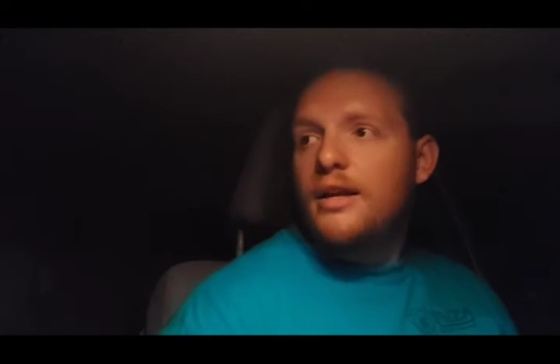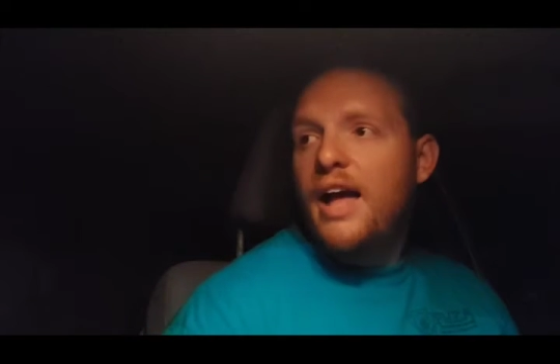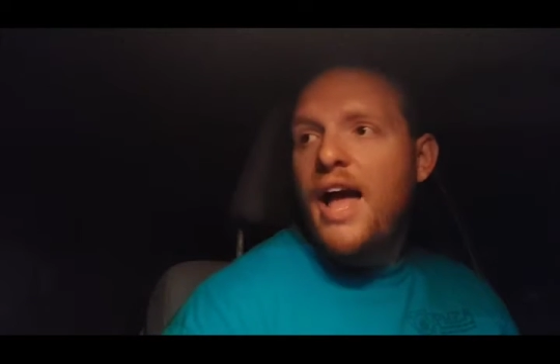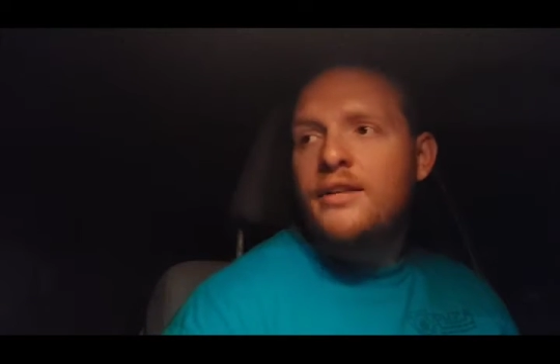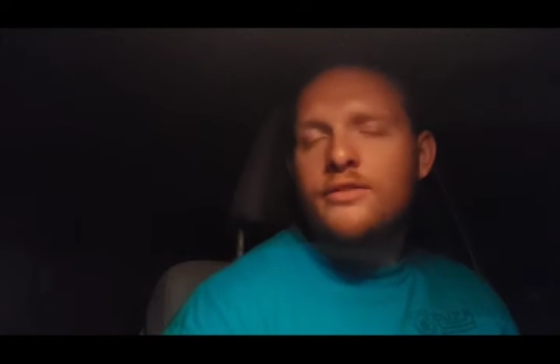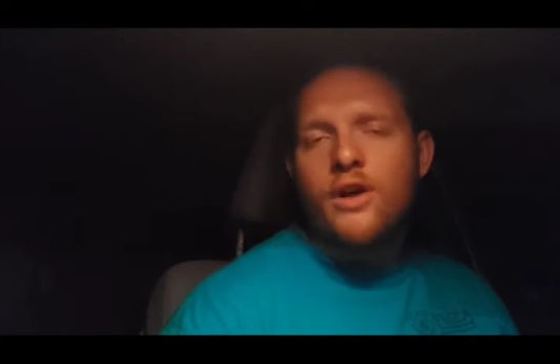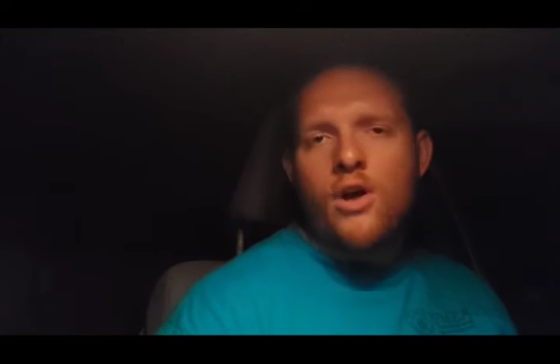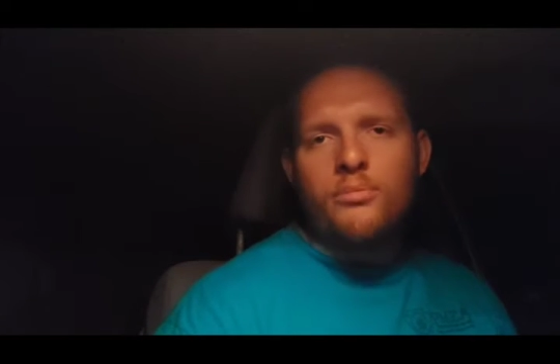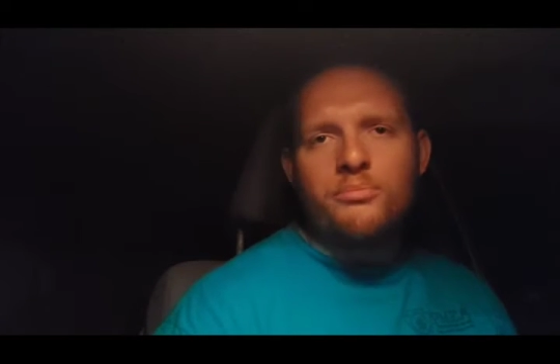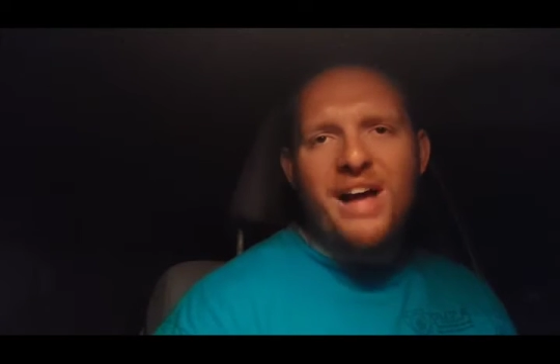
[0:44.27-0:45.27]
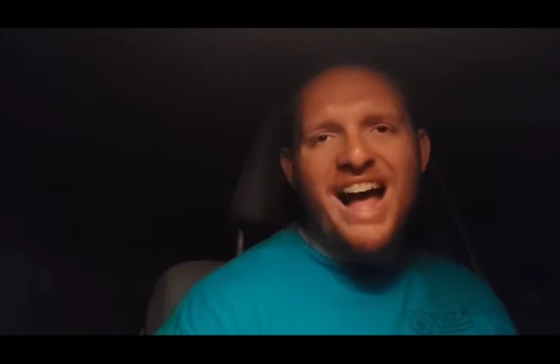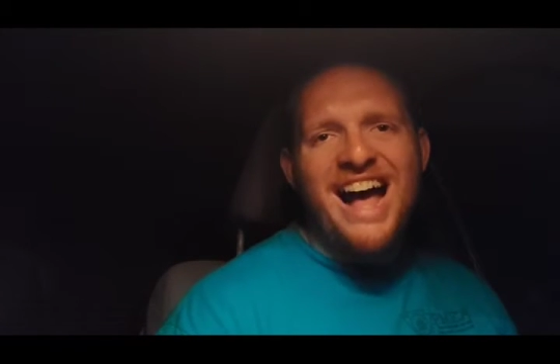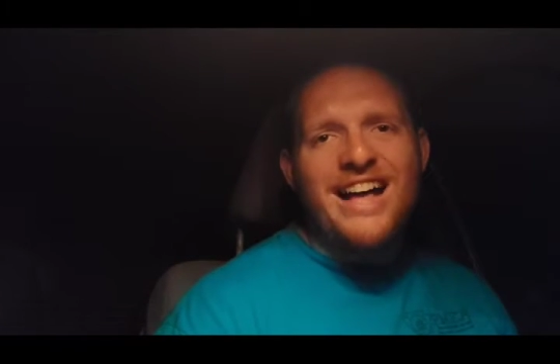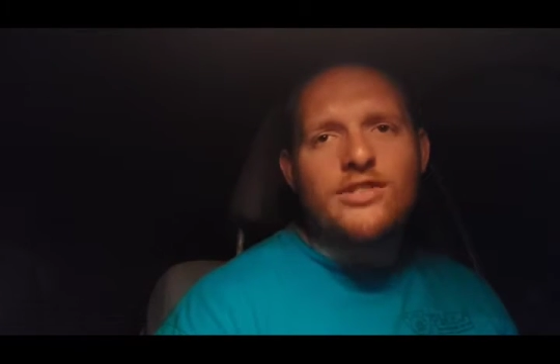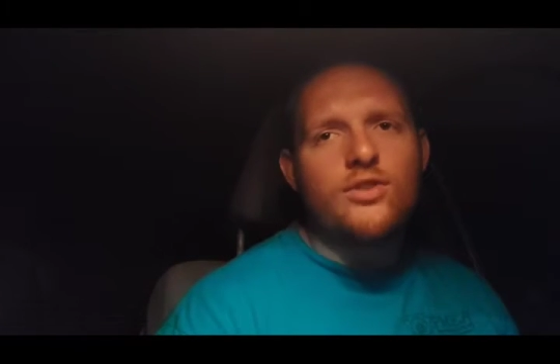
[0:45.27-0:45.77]
hadn't gone
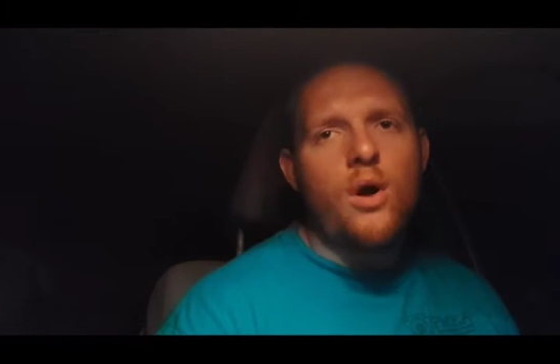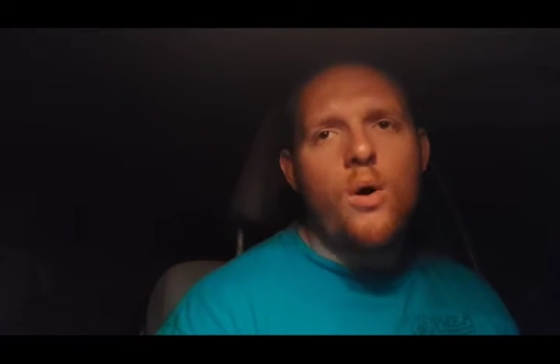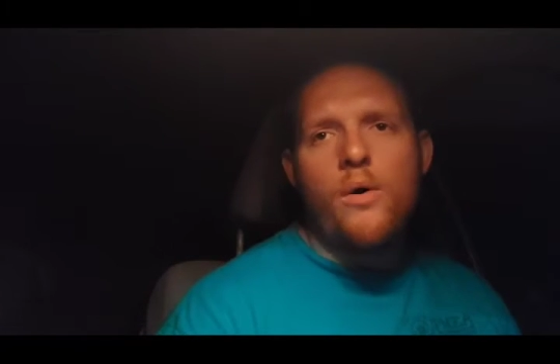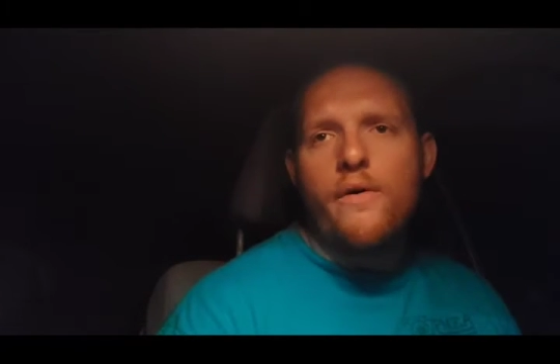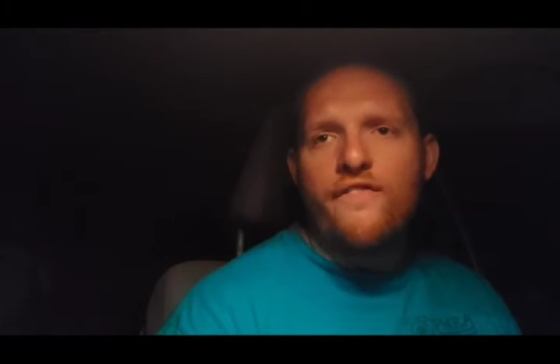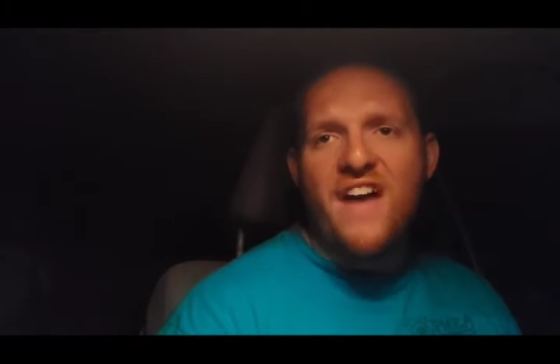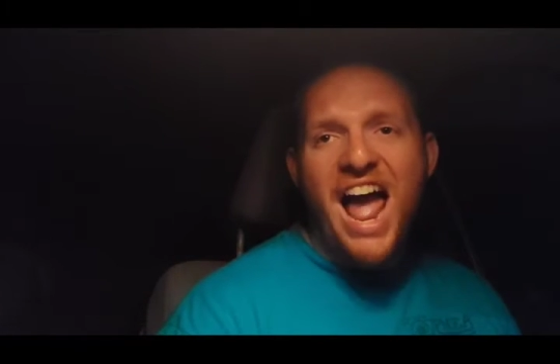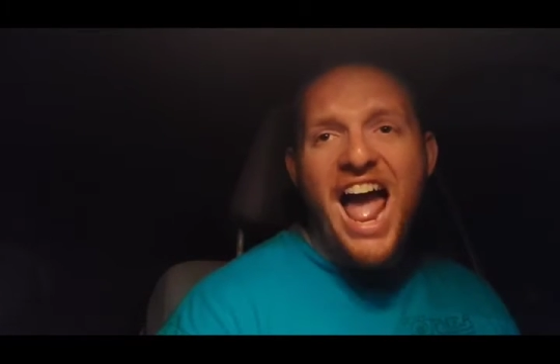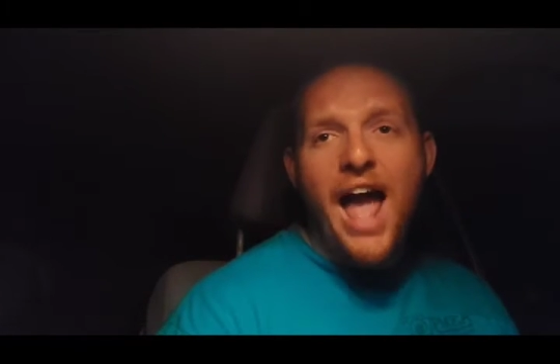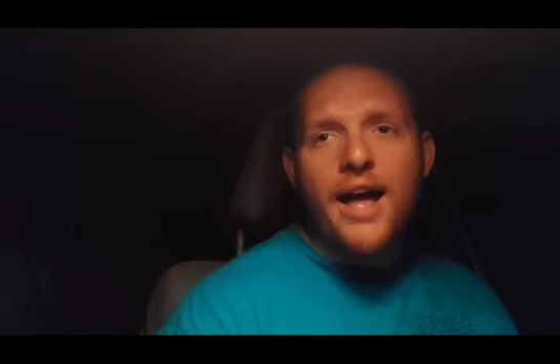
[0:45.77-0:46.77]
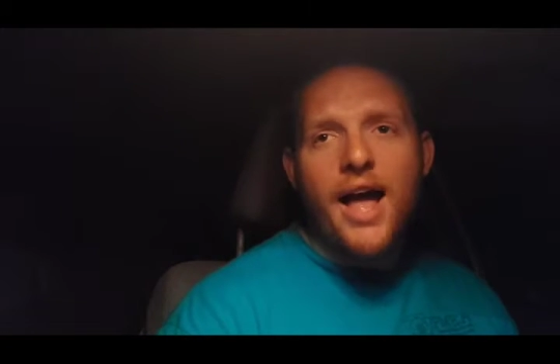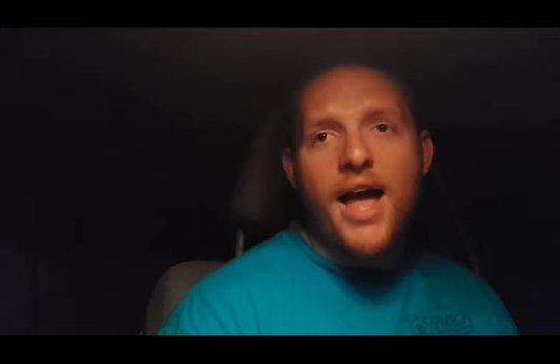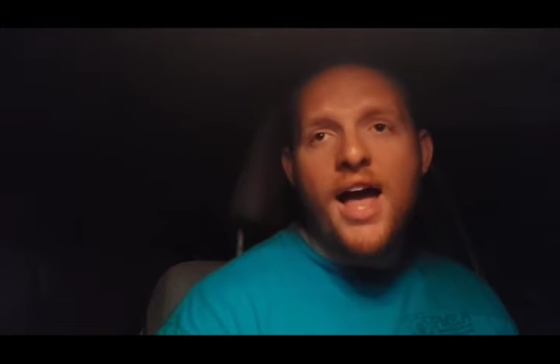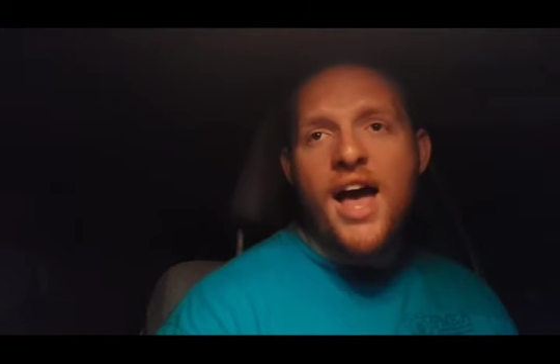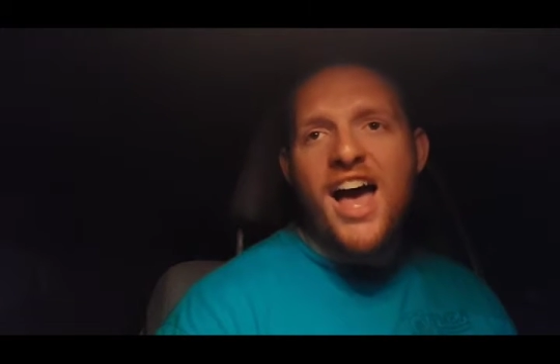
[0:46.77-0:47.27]
by so
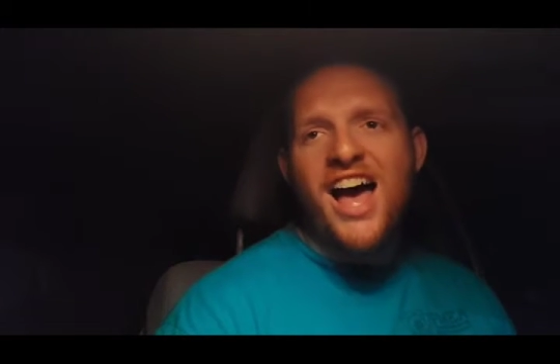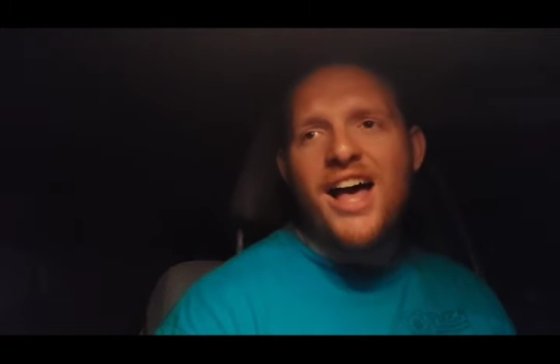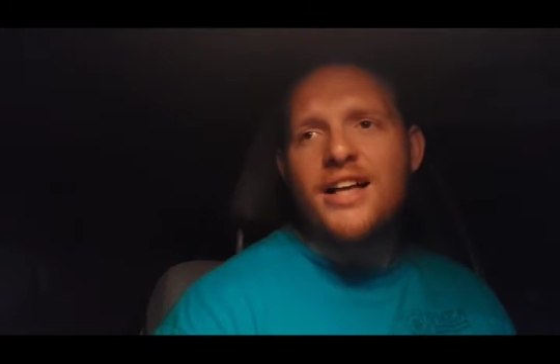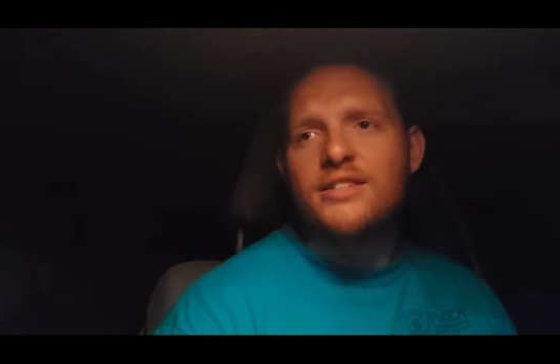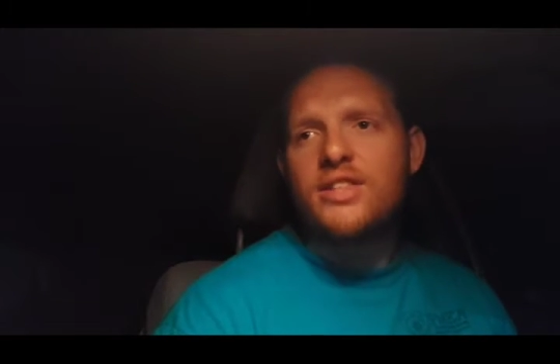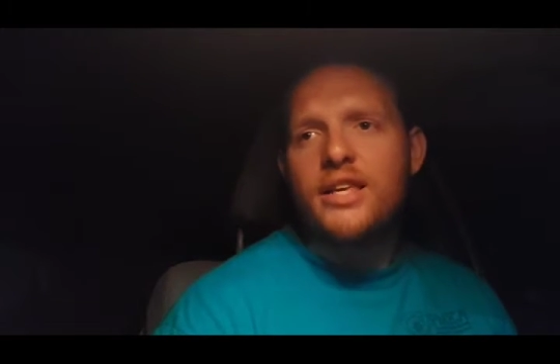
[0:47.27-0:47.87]
fast.